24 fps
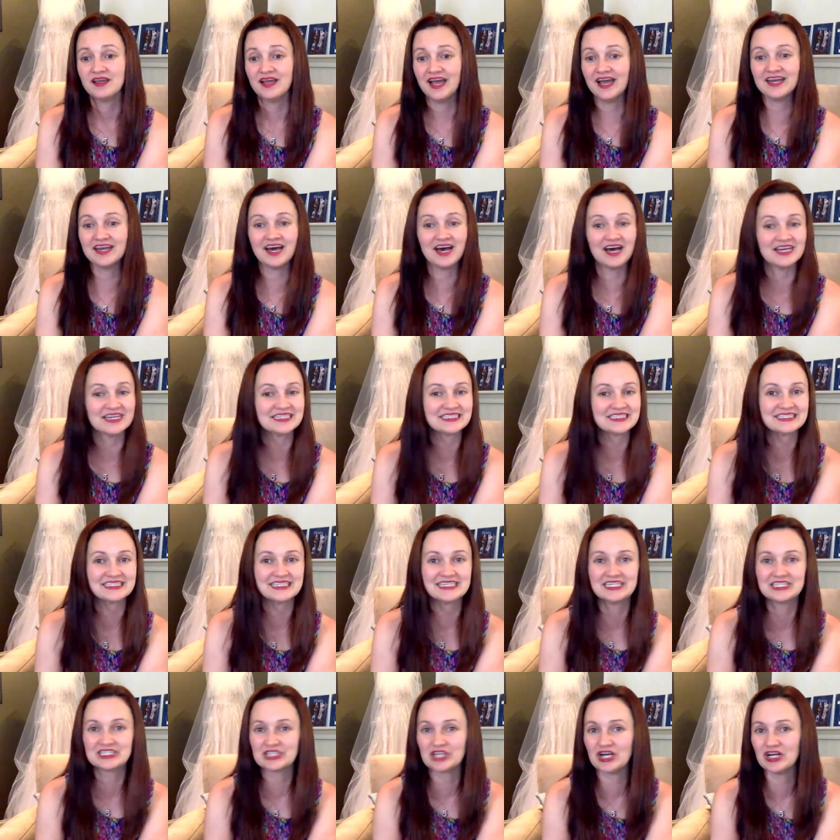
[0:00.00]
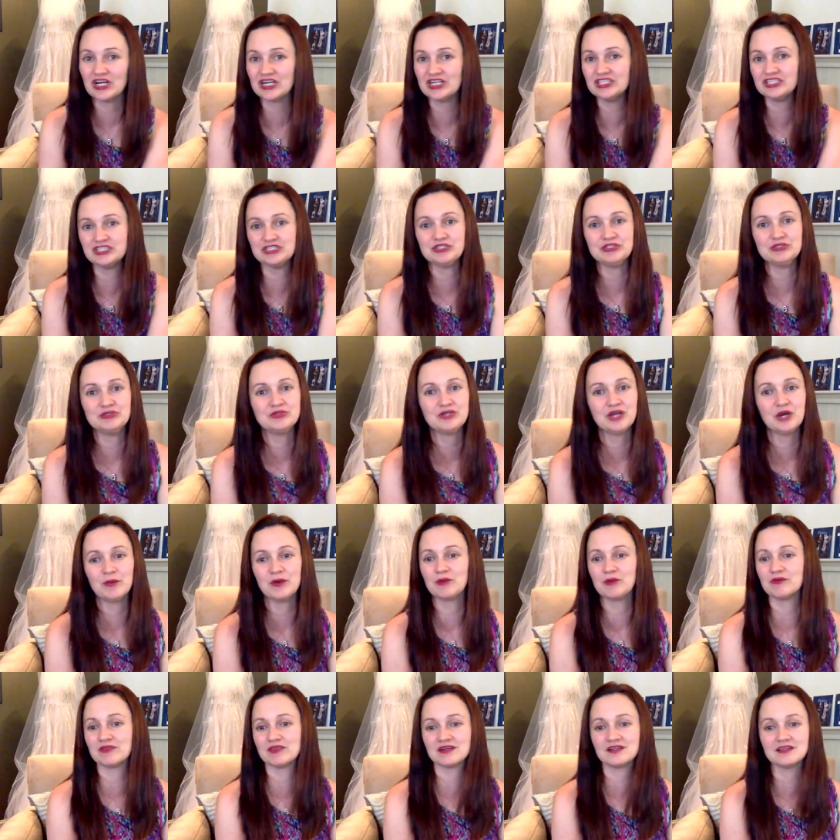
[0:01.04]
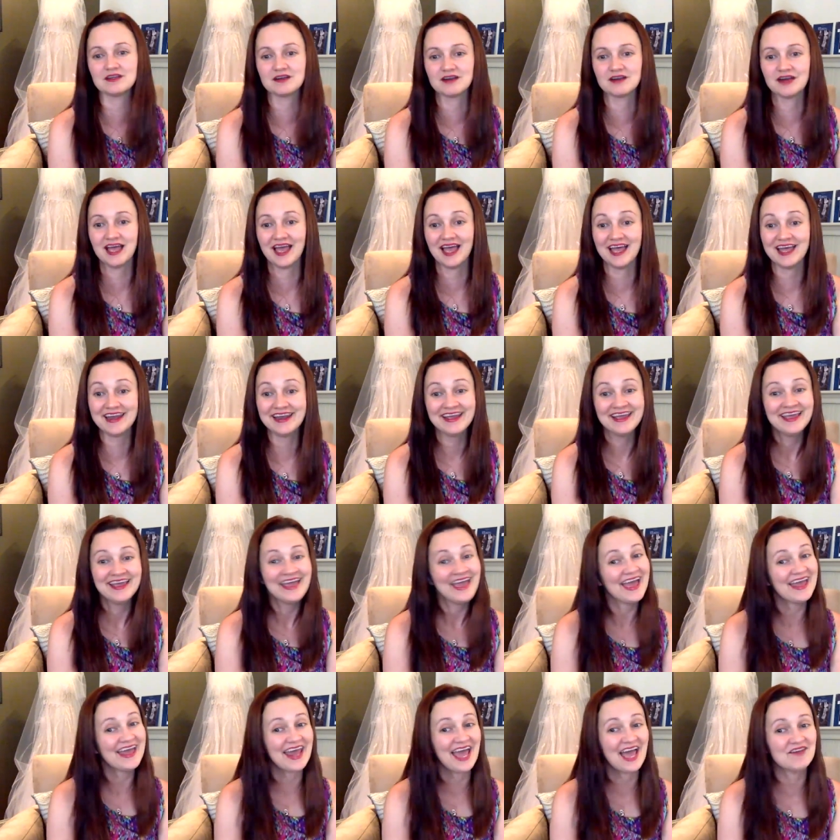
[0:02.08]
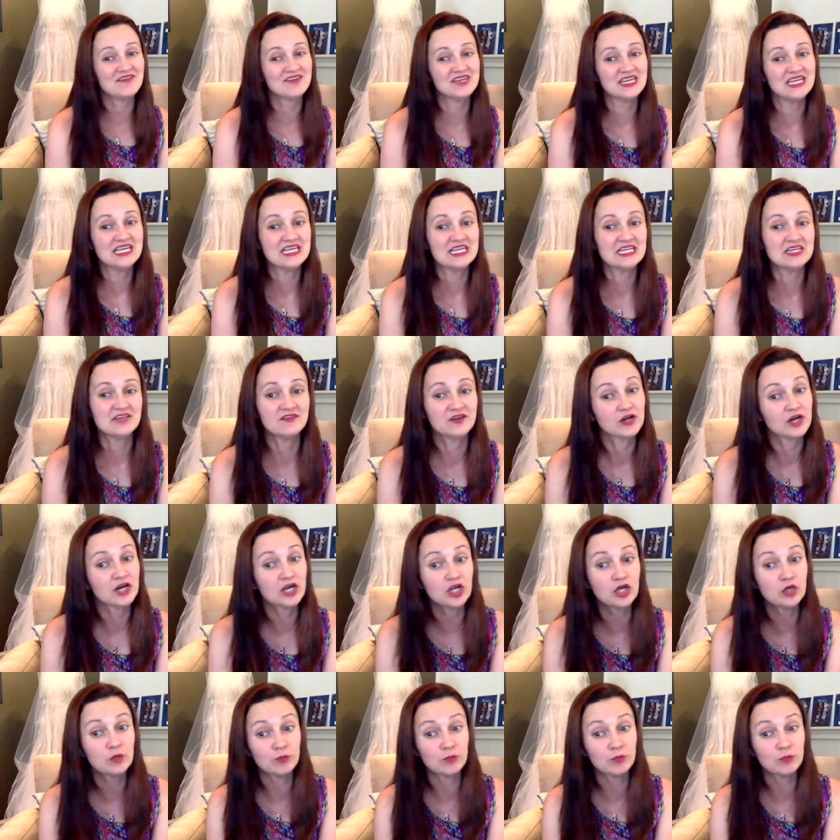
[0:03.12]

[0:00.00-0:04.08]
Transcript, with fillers: And honestly, as long as you go in with a clear head and having eaten a very good